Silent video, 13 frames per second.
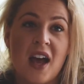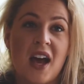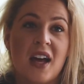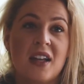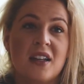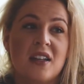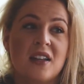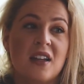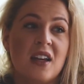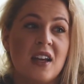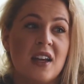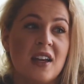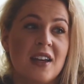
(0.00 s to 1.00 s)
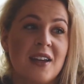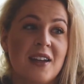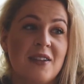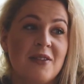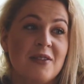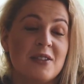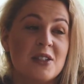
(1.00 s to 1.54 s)
And
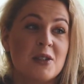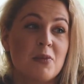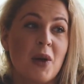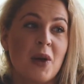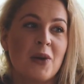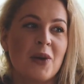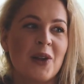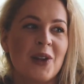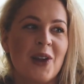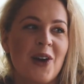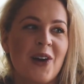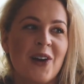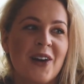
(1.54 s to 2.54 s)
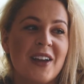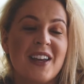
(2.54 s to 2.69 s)
he spoke a lot.